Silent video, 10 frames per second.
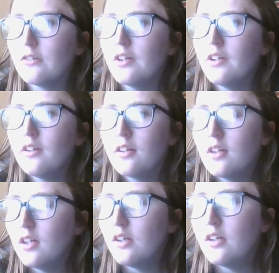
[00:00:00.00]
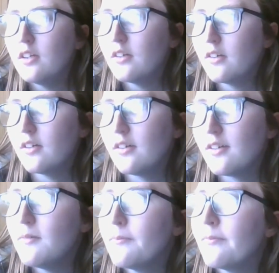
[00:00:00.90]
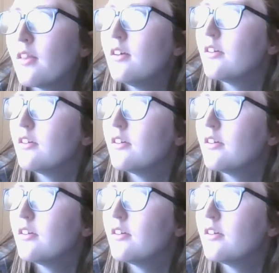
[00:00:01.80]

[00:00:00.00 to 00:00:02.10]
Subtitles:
right um